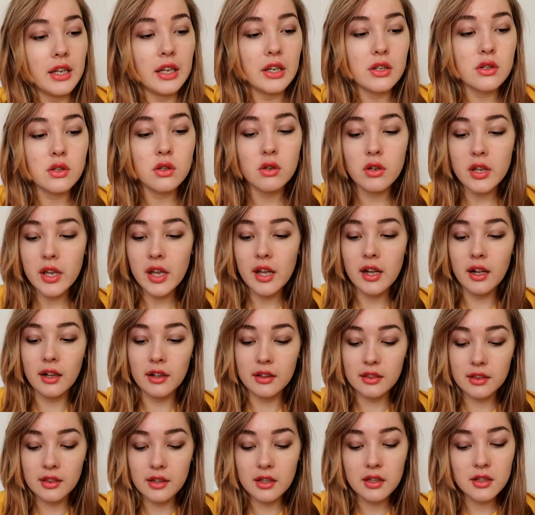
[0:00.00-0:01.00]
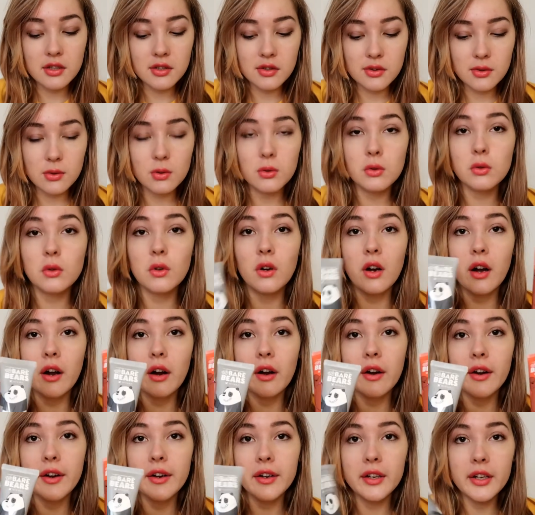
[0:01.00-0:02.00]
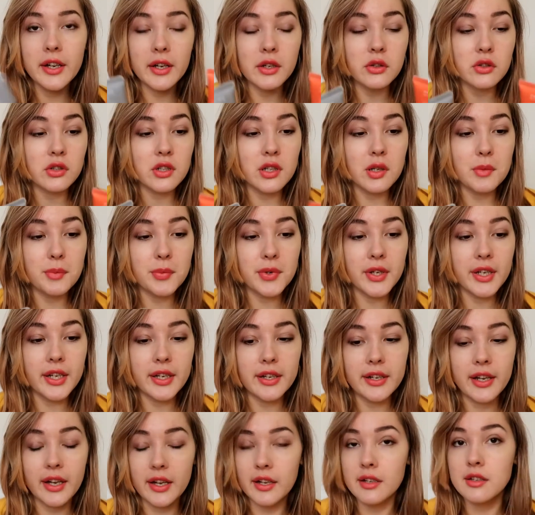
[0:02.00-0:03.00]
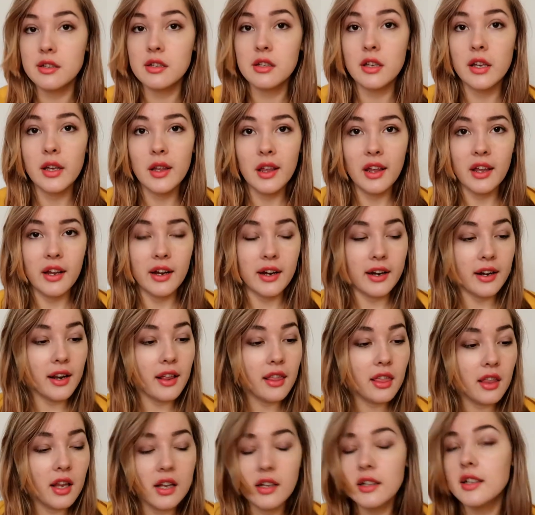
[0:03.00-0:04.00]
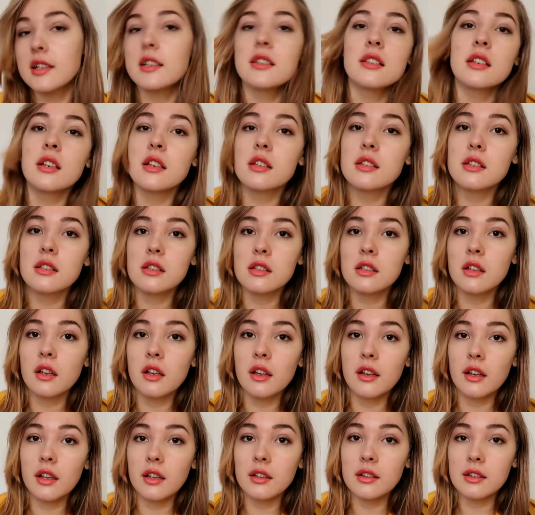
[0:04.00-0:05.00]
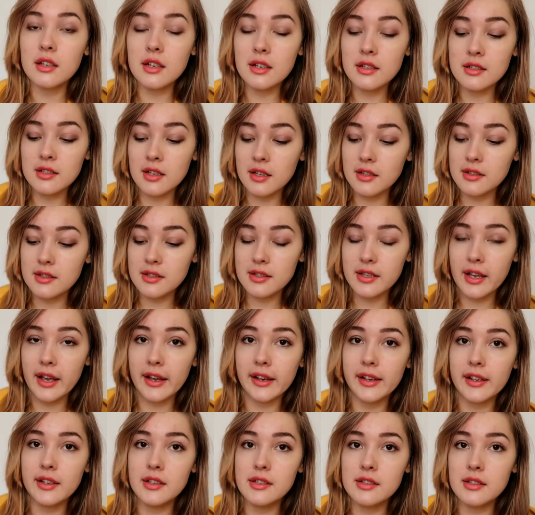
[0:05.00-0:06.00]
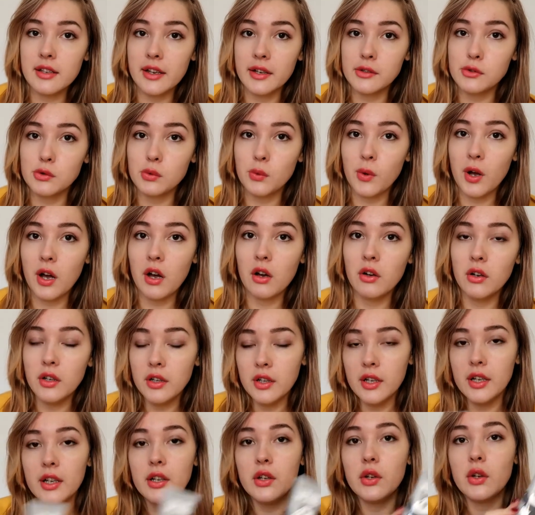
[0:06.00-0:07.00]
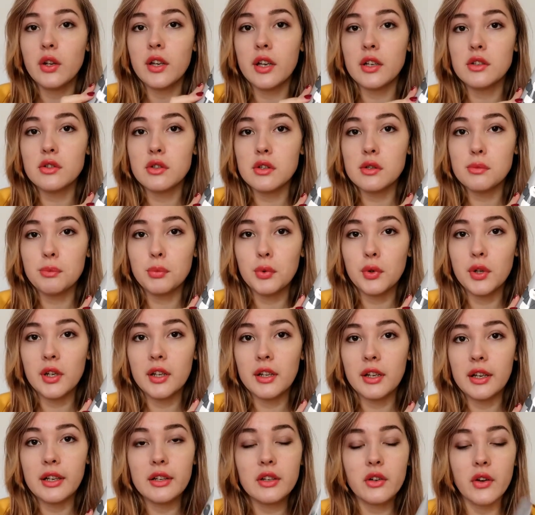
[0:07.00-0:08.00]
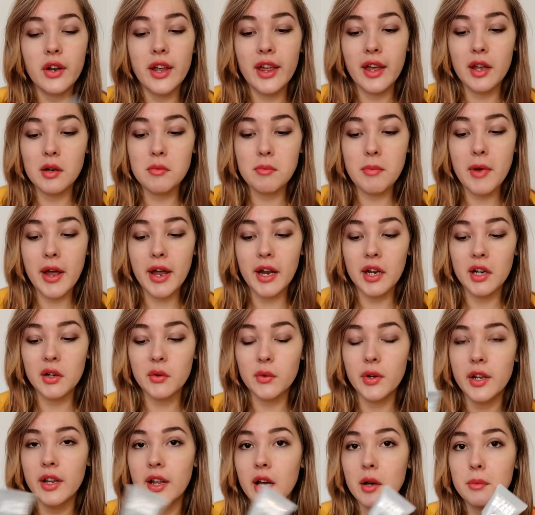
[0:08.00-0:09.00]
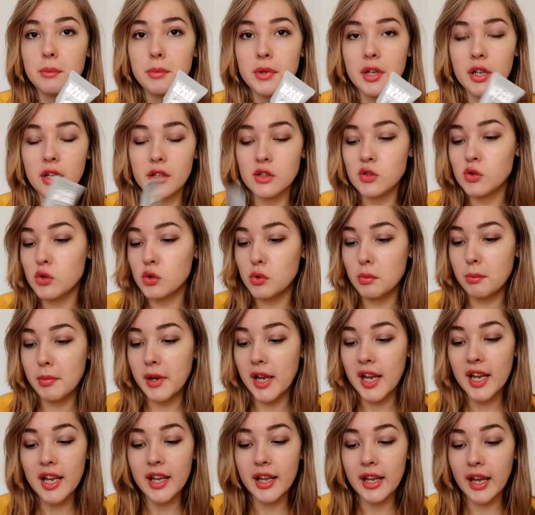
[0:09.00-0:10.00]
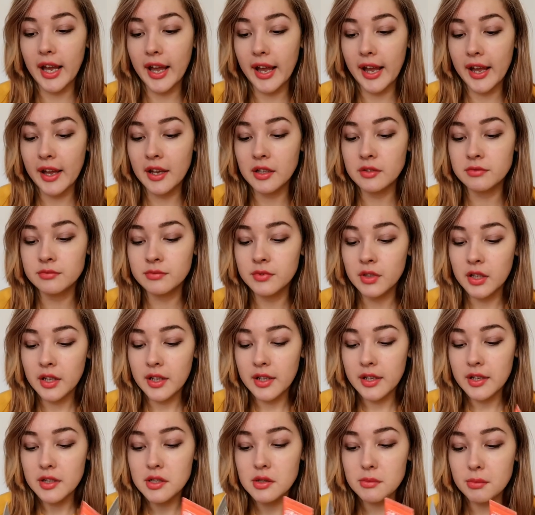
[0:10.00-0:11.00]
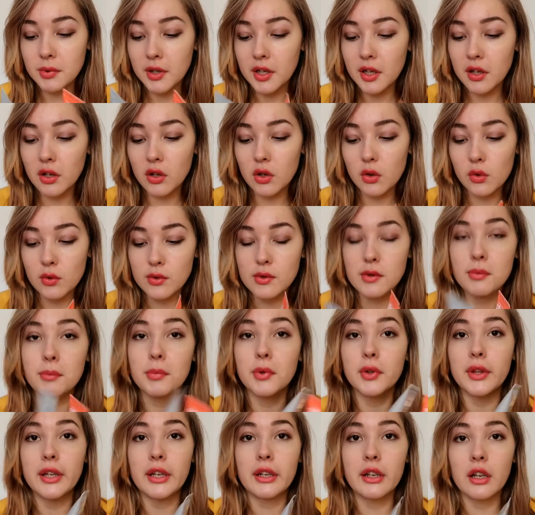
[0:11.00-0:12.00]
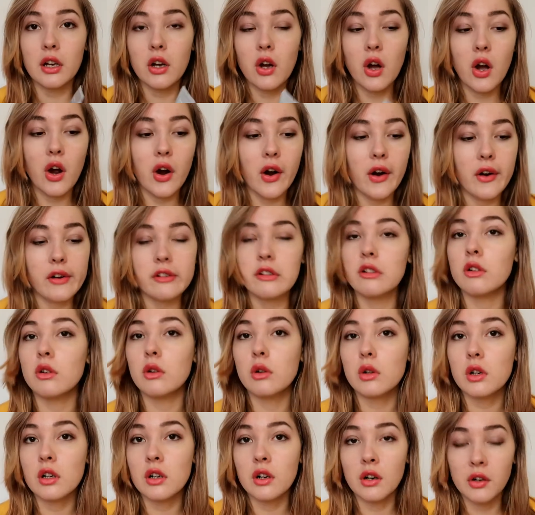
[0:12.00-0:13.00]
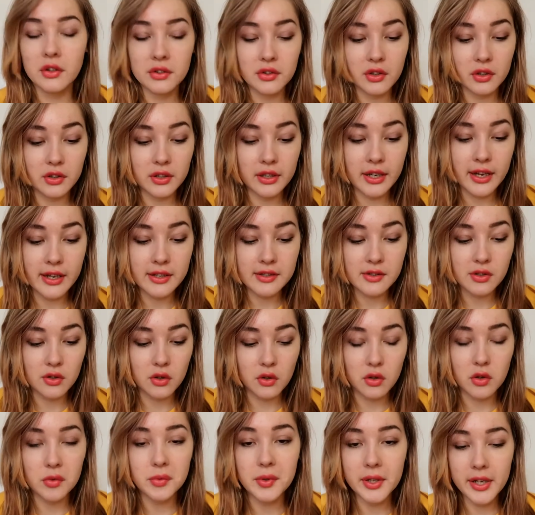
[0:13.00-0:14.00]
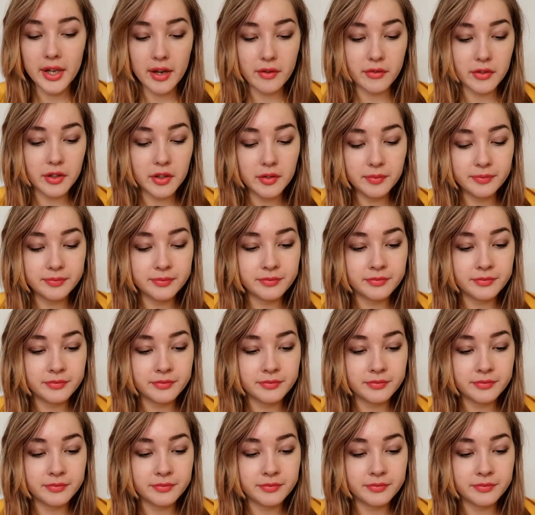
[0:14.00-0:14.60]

So yeah, these two are actually pretty nice. And I think this is a decent size as well. You can just put it in your handbag without being too big. And it's pretty cute to put in the car or on your desk or whatever.